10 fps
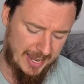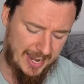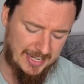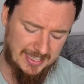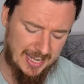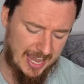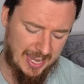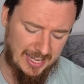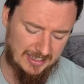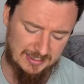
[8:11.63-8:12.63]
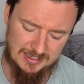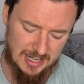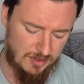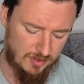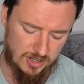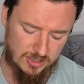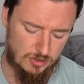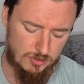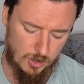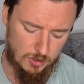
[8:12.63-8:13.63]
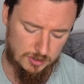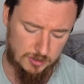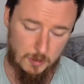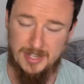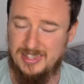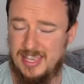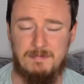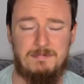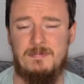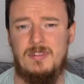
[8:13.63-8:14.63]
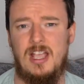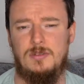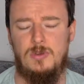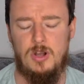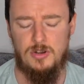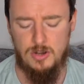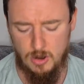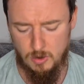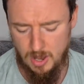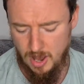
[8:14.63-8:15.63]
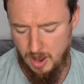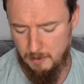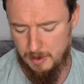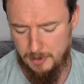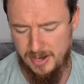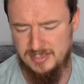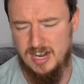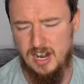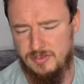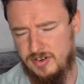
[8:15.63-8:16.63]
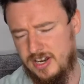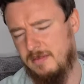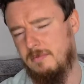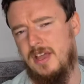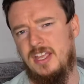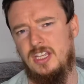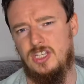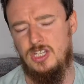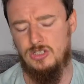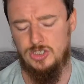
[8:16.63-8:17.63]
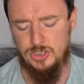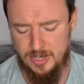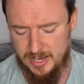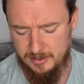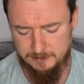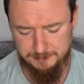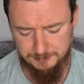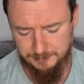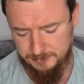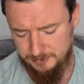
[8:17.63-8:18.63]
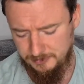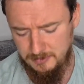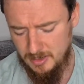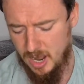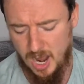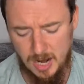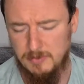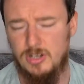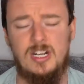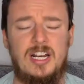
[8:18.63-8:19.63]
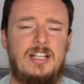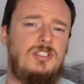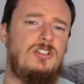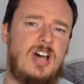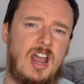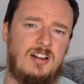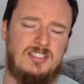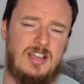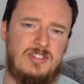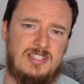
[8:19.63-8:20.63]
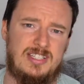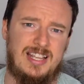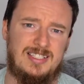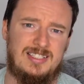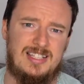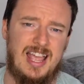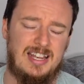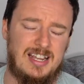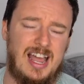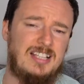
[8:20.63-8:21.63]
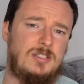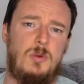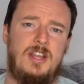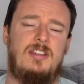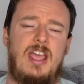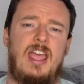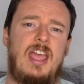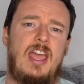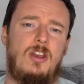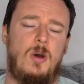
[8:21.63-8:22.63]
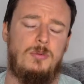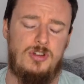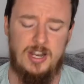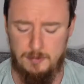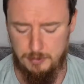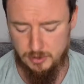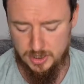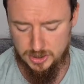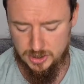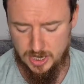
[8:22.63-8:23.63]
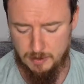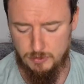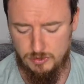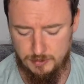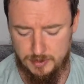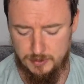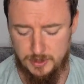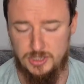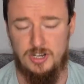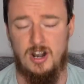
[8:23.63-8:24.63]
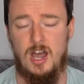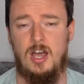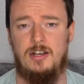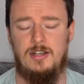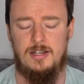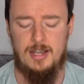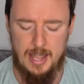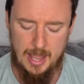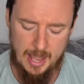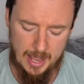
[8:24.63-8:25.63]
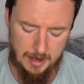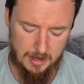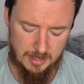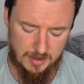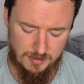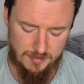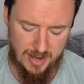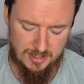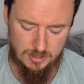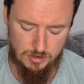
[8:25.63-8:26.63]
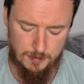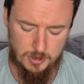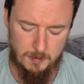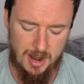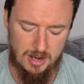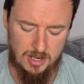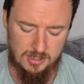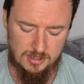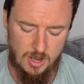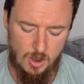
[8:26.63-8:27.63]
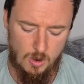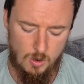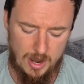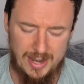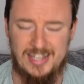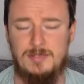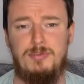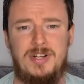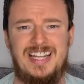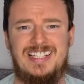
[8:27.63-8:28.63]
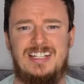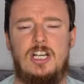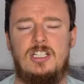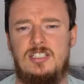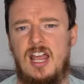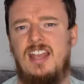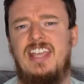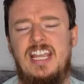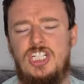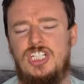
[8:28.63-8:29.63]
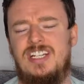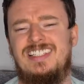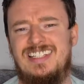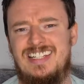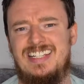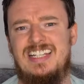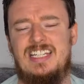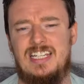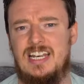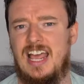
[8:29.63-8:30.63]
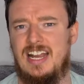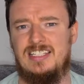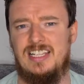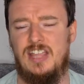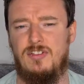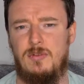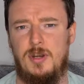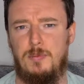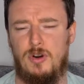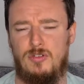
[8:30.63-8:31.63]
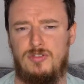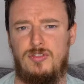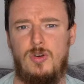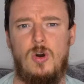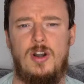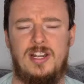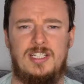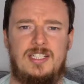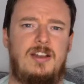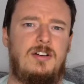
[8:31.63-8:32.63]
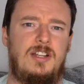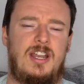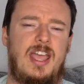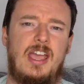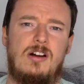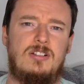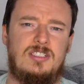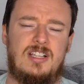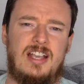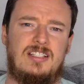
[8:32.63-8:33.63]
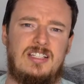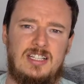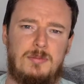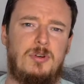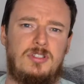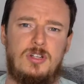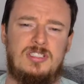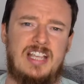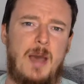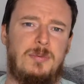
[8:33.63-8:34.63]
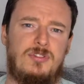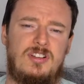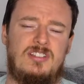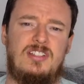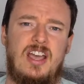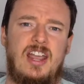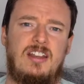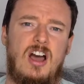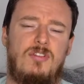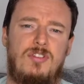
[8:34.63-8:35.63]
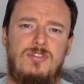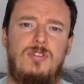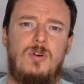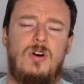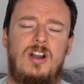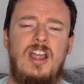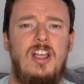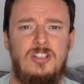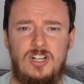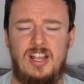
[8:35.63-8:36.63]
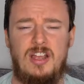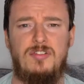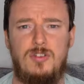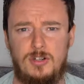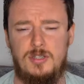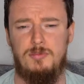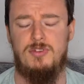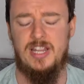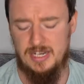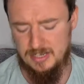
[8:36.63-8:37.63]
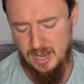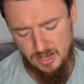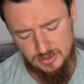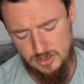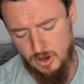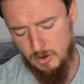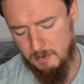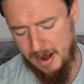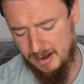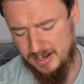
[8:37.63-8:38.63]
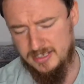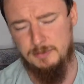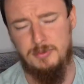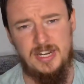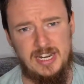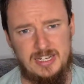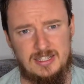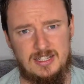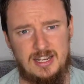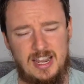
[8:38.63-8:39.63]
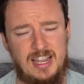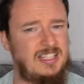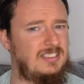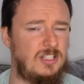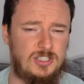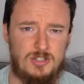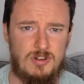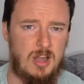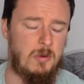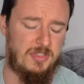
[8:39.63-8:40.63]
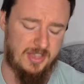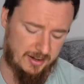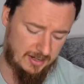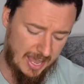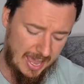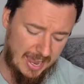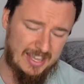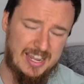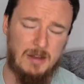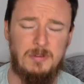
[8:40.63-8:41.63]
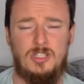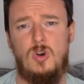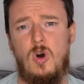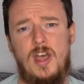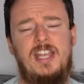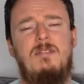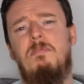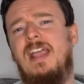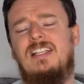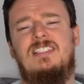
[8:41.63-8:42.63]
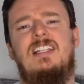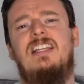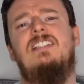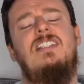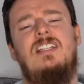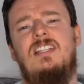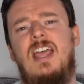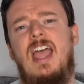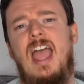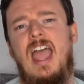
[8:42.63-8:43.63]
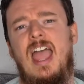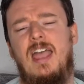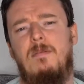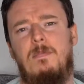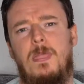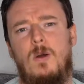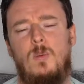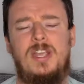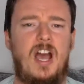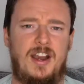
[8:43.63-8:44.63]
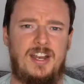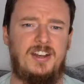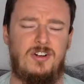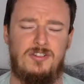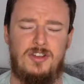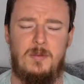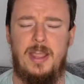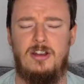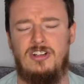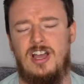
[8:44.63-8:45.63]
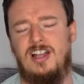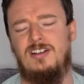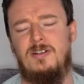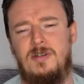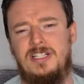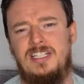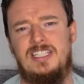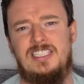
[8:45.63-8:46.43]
ADA, significant growth with them, as we all know. My price target for them by Q3, I'm looking at $2.70. Now that's with an uptrend bullish movement which they're on, and given the fact that the crypto market is breathing, consolidation is needed in anything. Even when you're putting flooring down in a house, guys, you need to put those gaps around the side of the floor to let that floor to breathe. So markets breathing is nothing wrong with that. And again, with the Coinbase listing, we got in over the Patreon. We